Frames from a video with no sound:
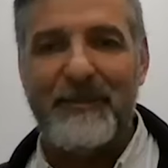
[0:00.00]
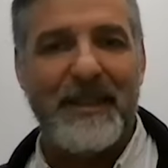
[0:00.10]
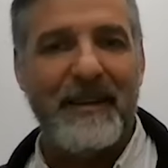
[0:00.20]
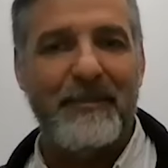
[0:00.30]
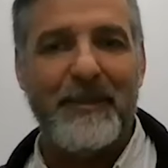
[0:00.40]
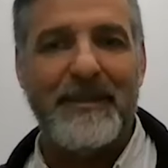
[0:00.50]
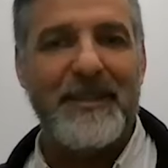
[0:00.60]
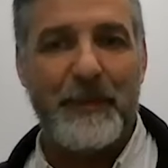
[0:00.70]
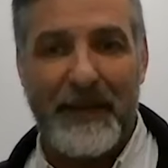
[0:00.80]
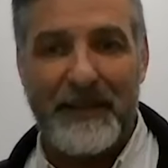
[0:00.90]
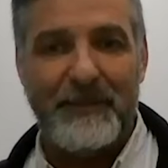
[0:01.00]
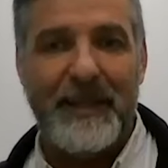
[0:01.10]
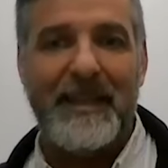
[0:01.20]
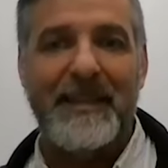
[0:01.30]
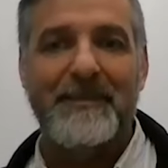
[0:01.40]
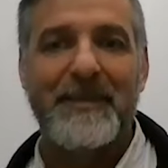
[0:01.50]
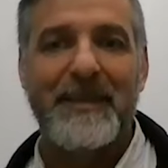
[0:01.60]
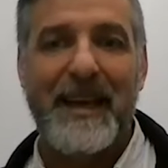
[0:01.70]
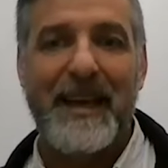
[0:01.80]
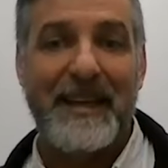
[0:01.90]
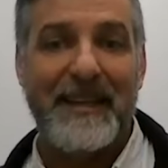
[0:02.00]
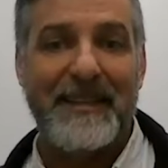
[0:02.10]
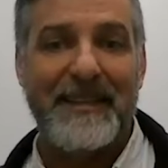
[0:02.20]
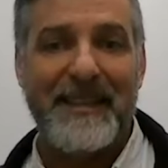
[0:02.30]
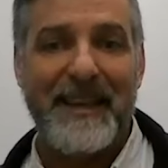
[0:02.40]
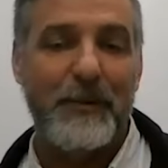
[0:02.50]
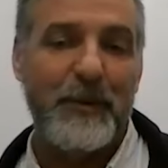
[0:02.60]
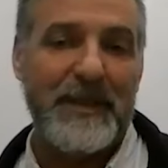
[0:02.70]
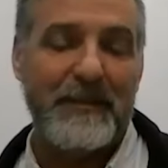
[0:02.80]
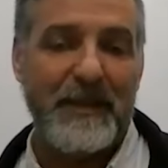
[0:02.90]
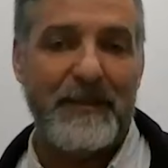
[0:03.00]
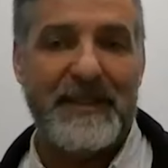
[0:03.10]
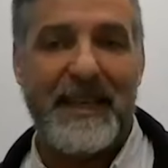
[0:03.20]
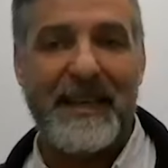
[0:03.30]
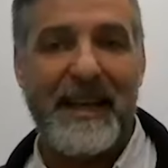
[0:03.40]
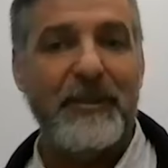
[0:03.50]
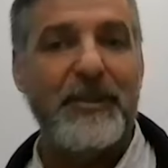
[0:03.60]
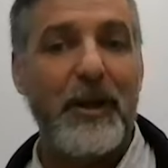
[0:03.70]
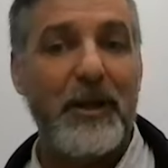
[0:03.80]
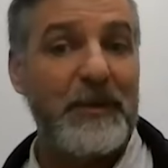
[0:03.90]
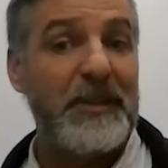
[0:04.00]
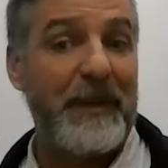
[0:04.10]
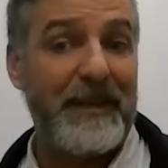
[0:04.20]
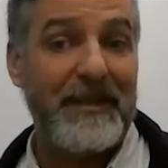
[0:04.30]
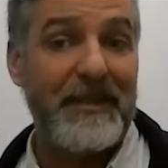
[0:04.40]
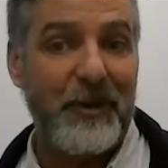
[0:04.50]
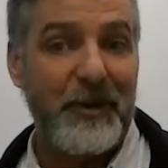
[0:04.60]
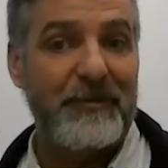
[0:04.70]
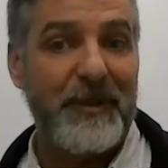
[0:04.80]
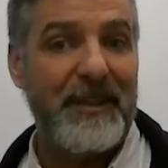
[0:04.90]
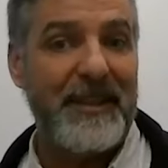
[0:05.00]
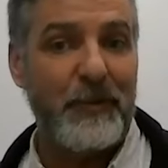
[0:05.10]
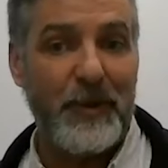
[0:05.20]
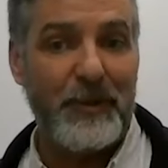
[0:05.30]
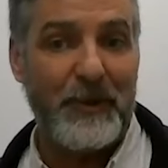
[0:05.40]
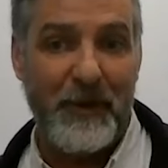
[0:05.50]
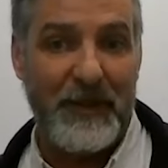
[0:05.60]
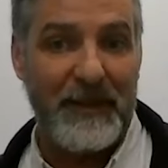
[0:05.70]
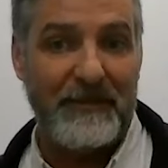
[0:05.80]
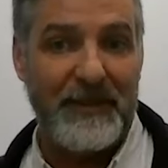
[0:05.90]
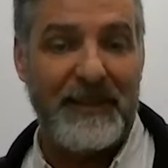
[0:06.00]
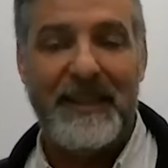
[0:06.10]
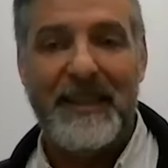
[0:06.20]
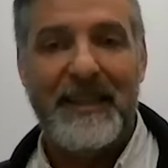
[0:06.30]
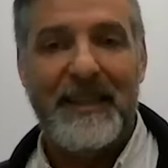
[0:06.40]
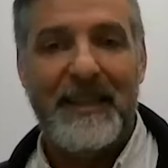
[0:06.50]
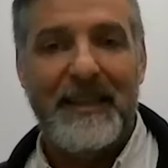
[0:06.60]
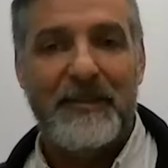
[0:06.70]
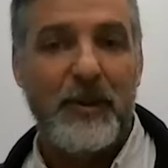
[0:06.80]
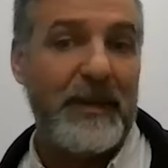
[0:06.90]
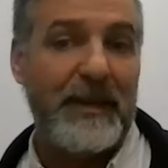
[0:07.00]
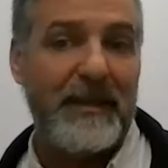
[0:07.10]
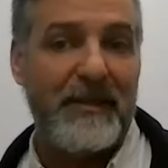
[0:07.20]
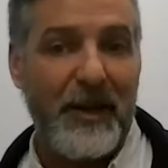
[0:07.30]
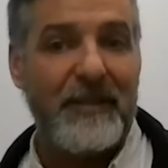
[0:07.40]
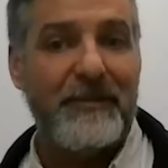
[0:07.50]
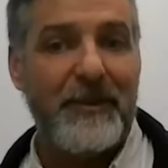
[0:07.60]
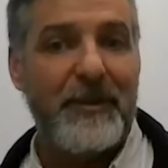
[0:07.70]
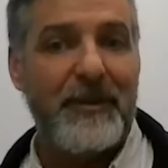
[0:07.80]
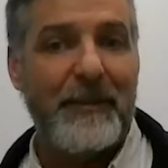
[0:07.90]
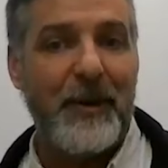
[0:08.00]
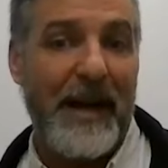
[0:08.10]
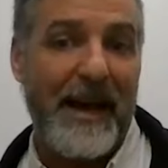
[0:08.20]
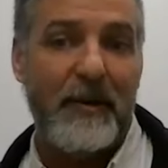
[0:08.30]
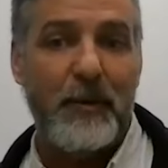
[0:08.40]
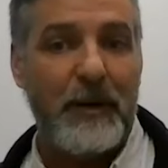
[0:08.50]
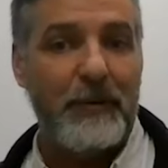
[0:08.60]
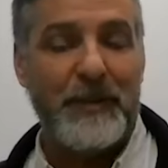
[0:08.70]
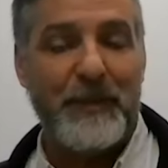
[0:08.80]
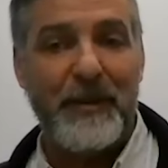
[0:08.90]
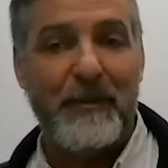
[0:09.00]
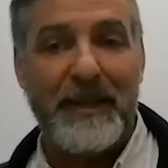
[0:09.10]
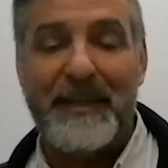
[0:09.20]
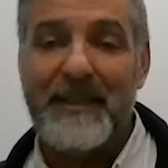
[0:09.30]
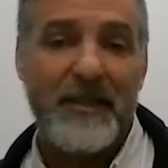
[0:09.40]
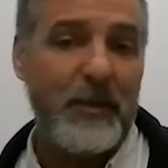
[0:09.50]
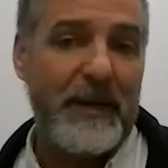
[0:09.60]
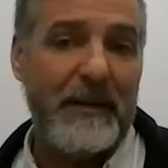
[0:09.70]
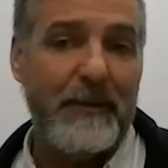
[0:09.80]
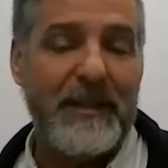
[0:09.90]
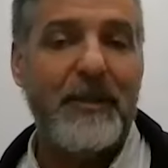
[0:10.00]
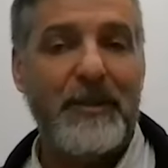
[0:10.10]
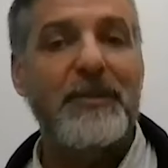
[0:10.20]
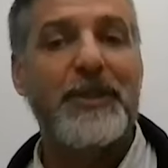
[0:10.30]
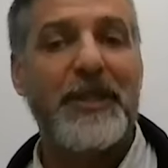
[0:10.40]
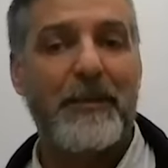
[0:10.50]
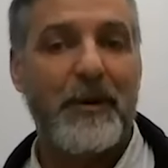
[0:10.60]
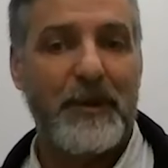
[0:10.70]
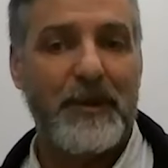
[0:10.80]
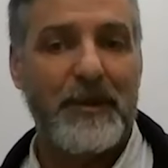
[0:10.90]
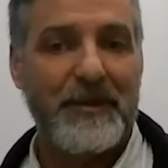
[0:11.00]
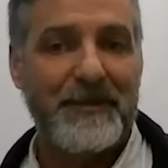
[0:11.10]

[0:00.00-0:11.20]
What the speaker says: every government spends money. And it's, we sometimes say every dollar we spend is a vote for the kind of world we want to live in. So being thoughtful of how and where we spend our money is a way we can also shape our world.